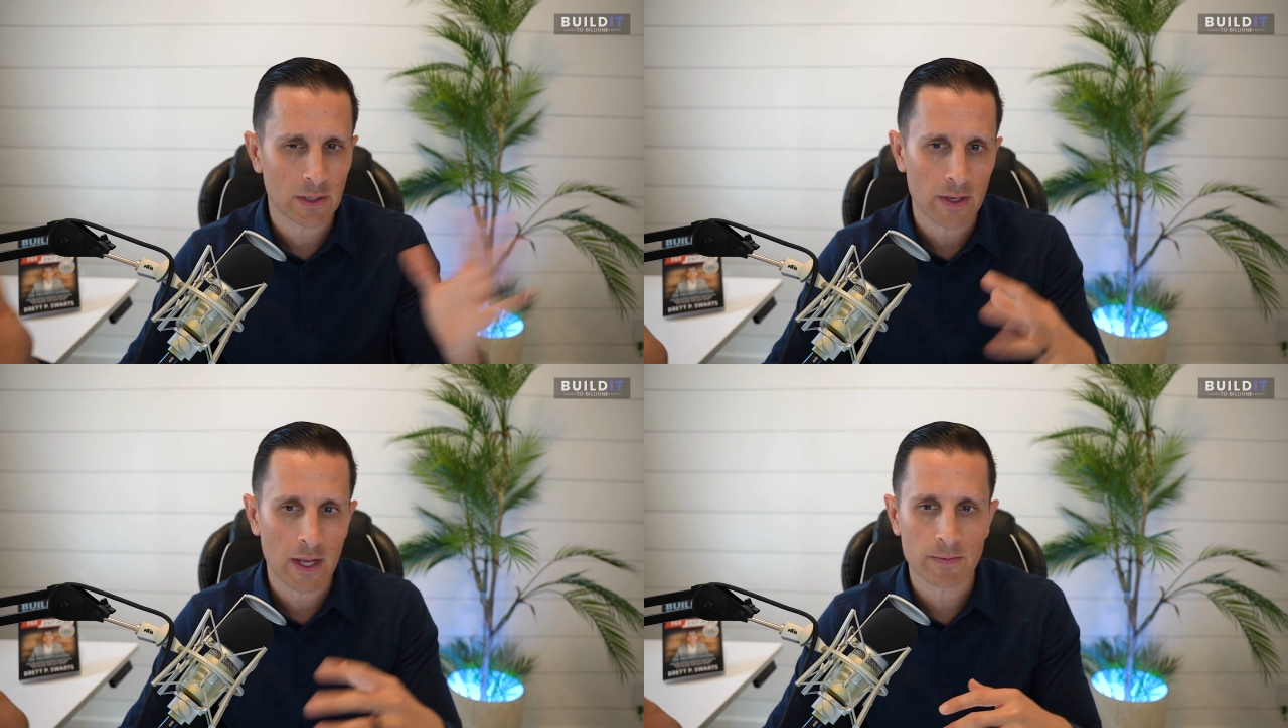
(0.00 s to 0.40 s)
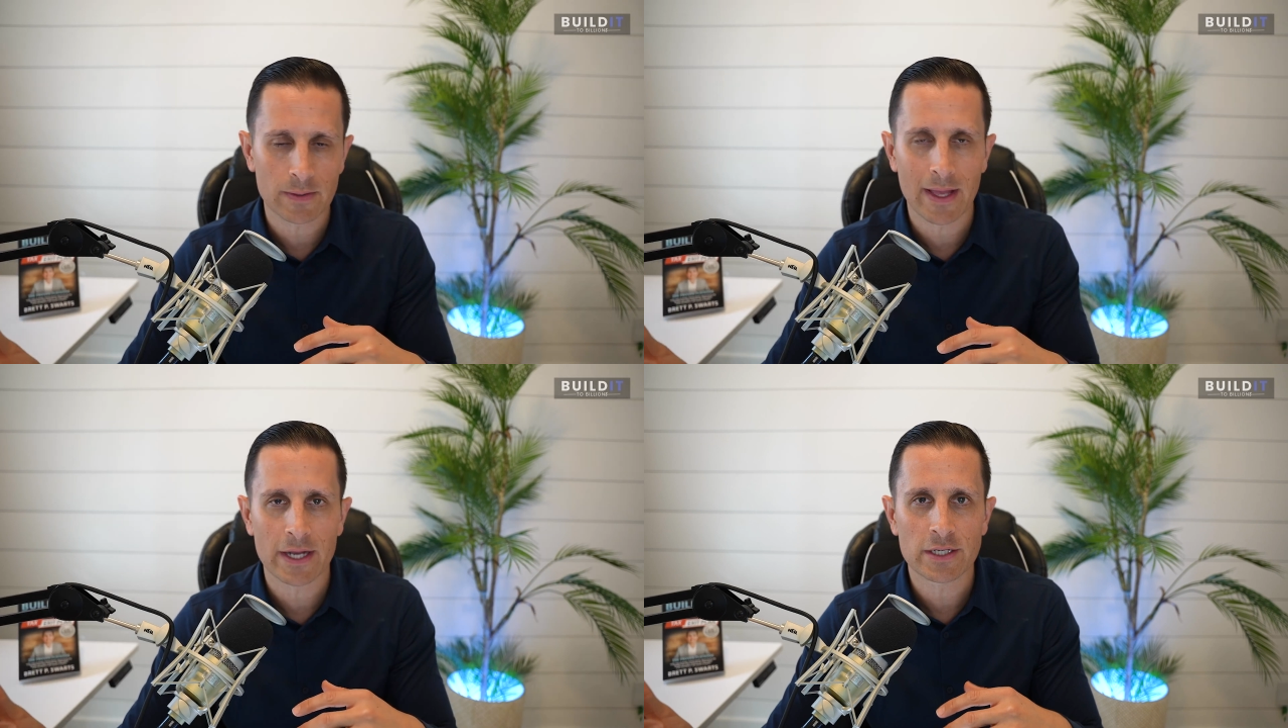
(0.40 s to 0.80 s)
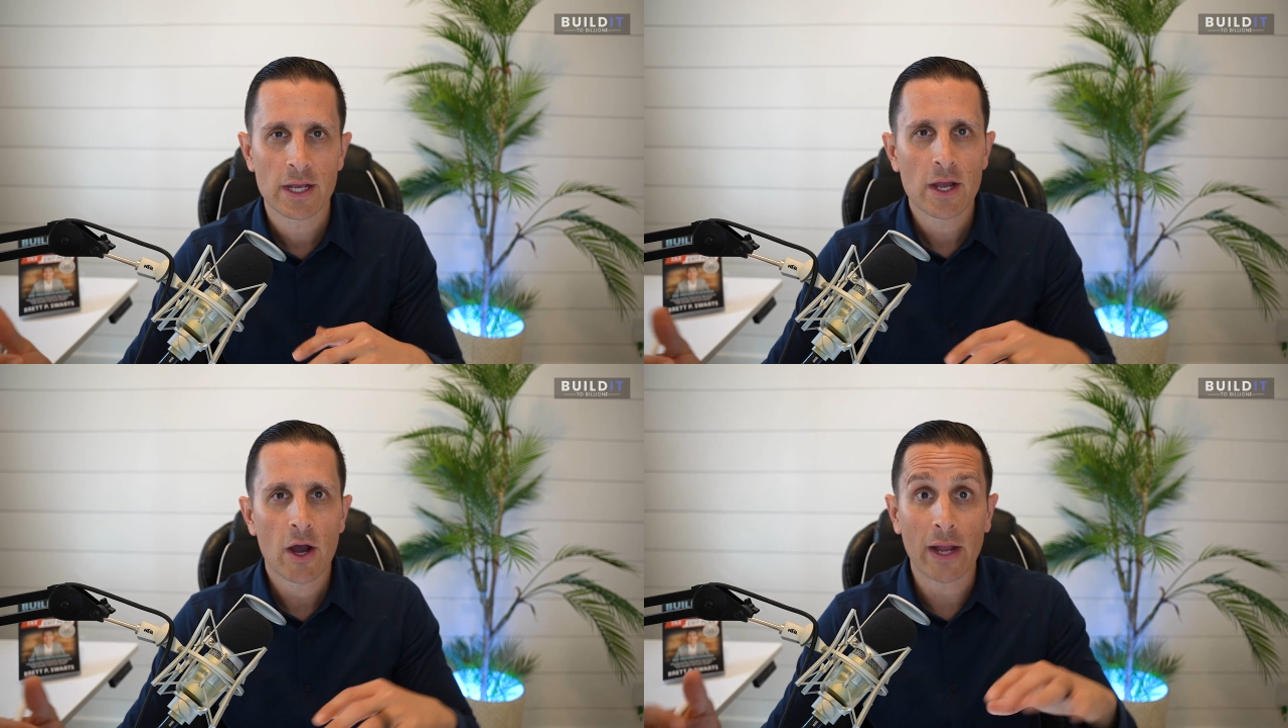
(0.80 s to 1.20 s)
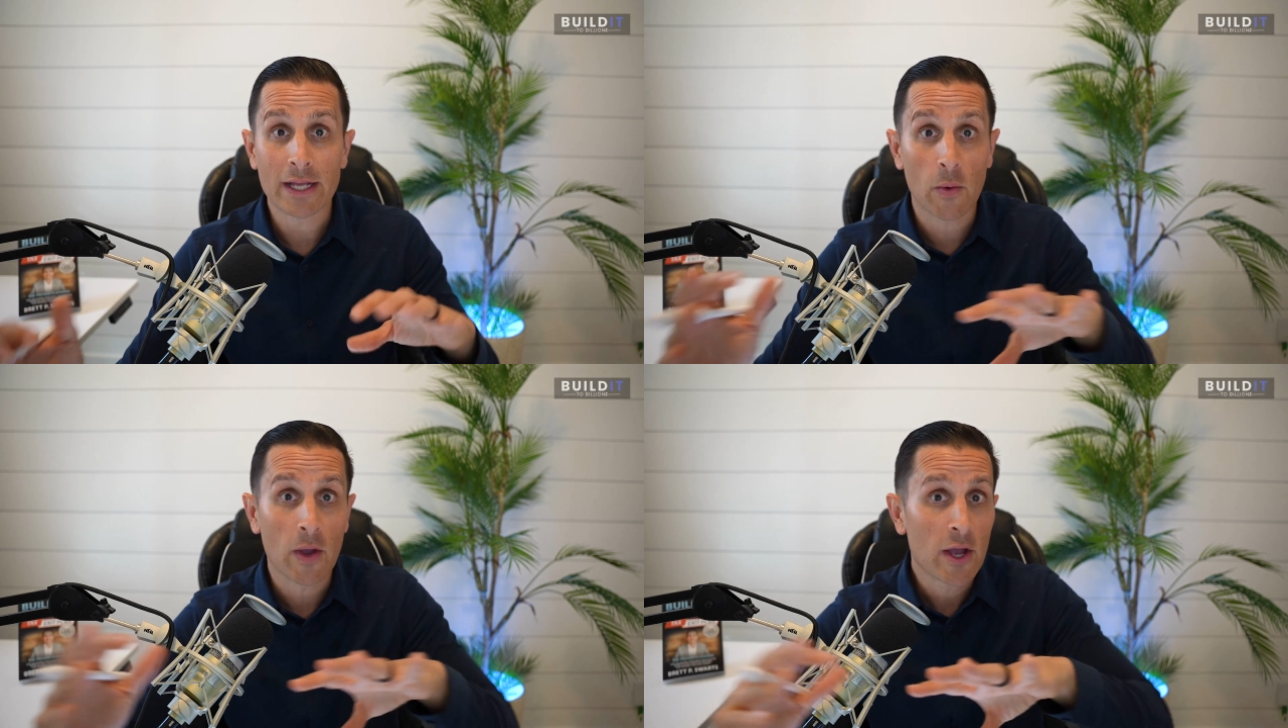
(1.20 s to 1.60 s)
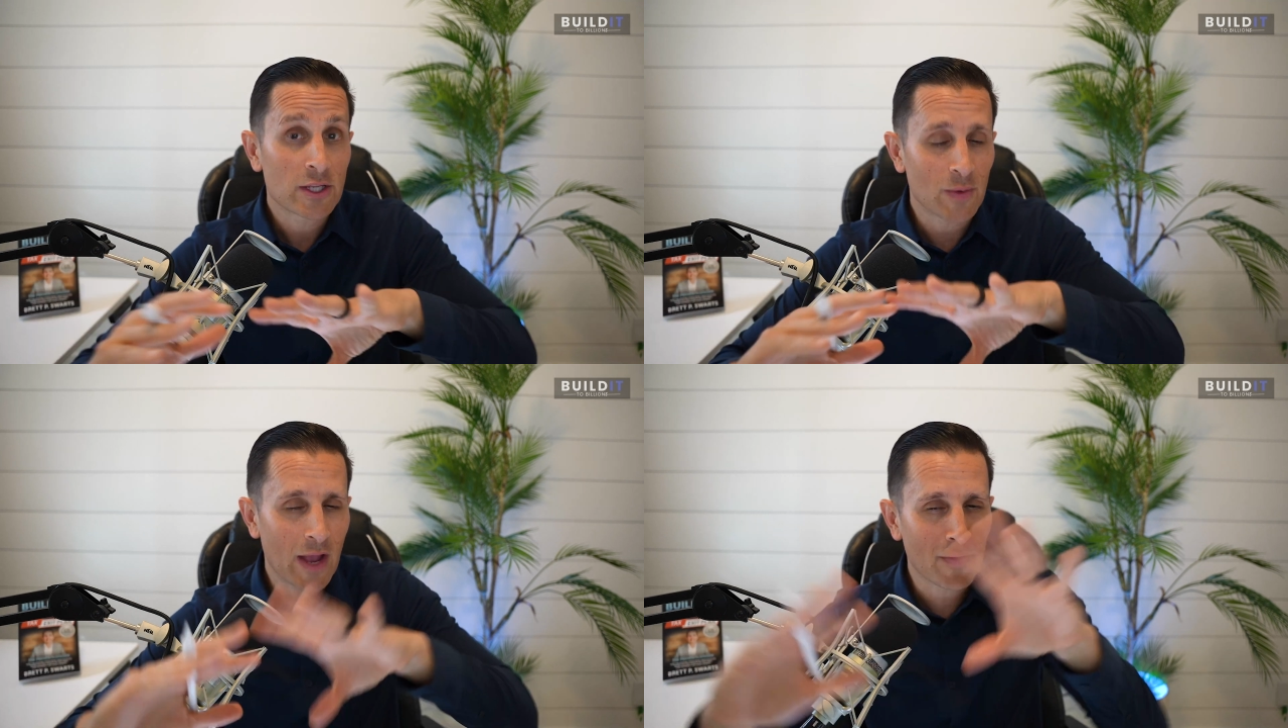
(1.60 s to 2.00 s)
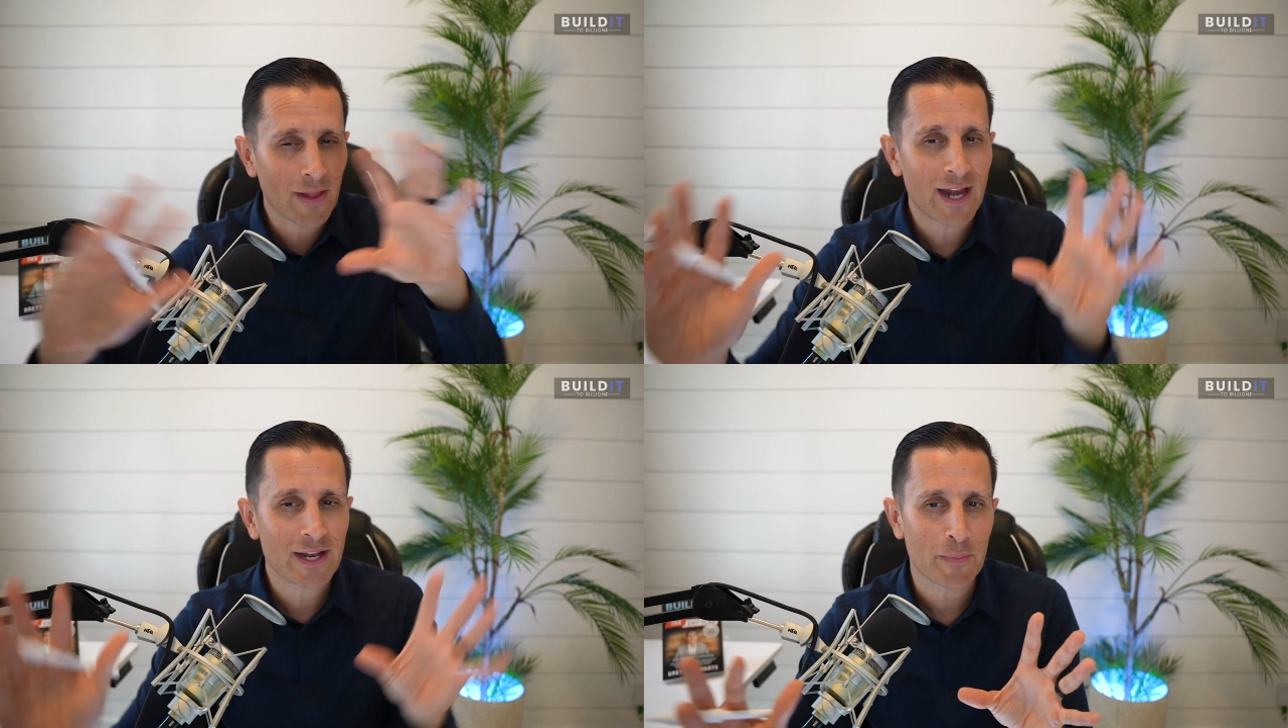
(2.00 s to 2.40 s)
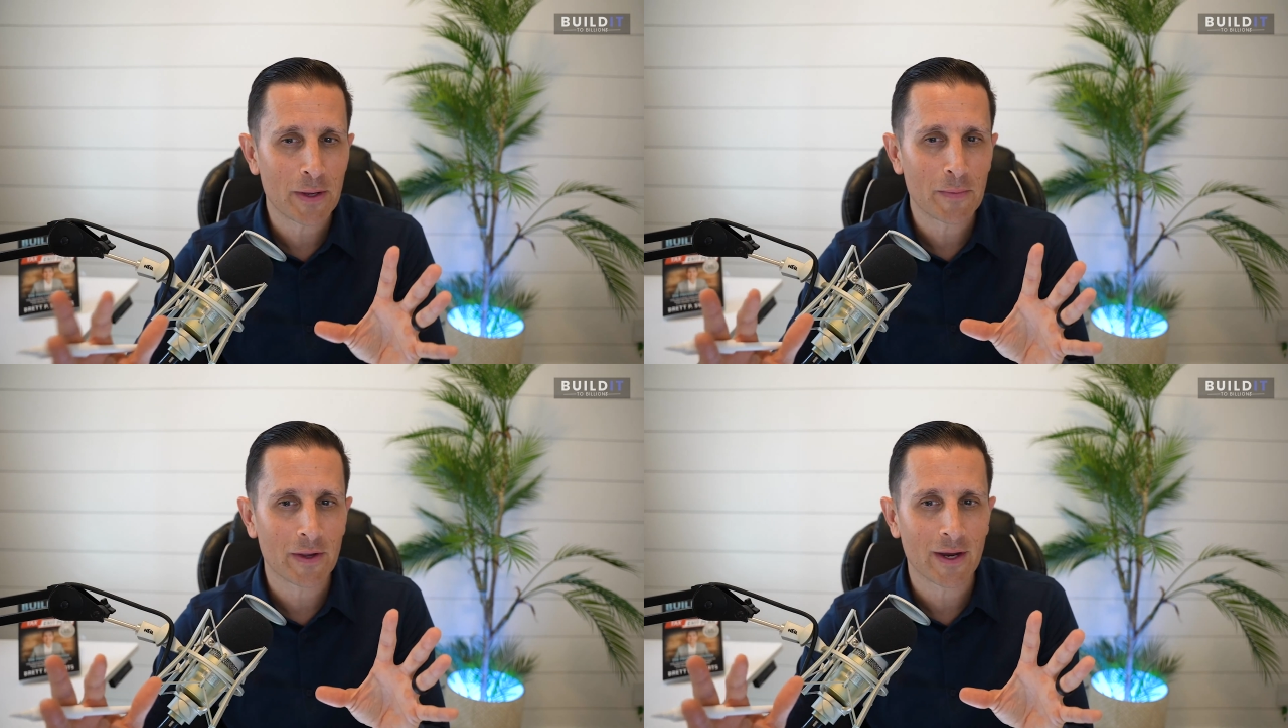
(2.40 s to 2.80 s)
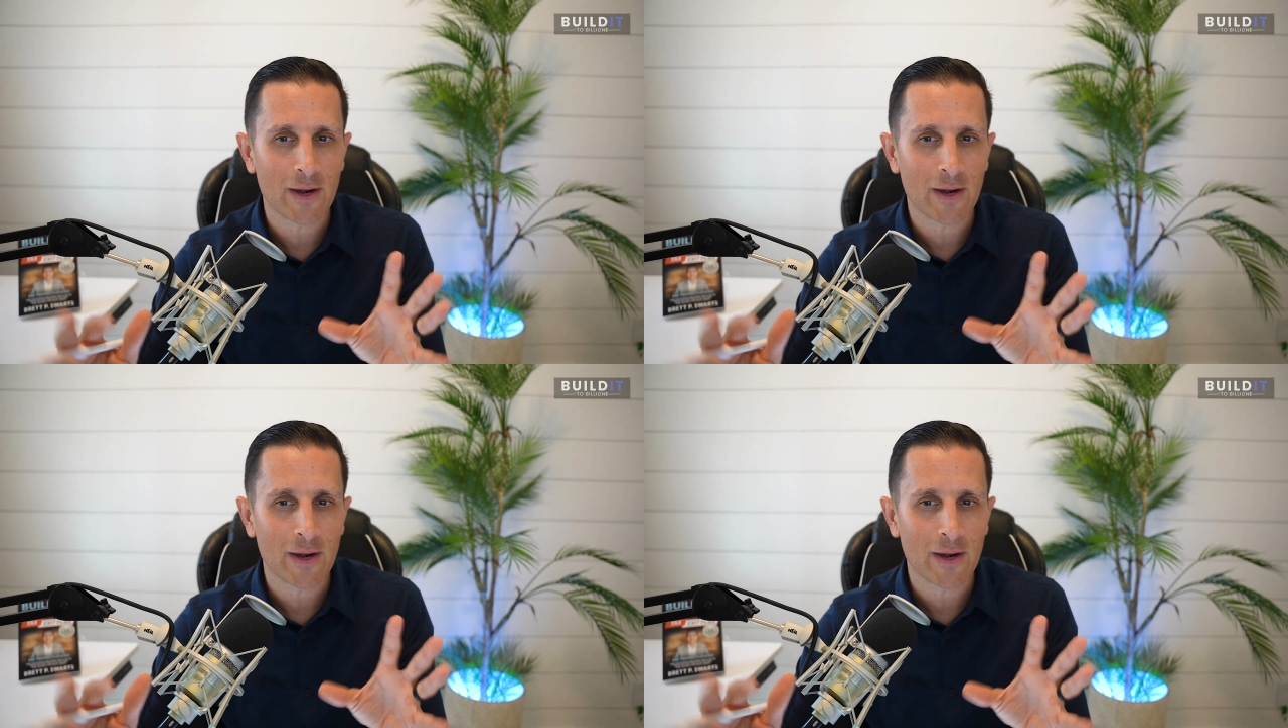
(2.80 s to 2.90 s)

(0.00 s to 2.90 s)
we help to manage. Okay, so we have a lot of different people here,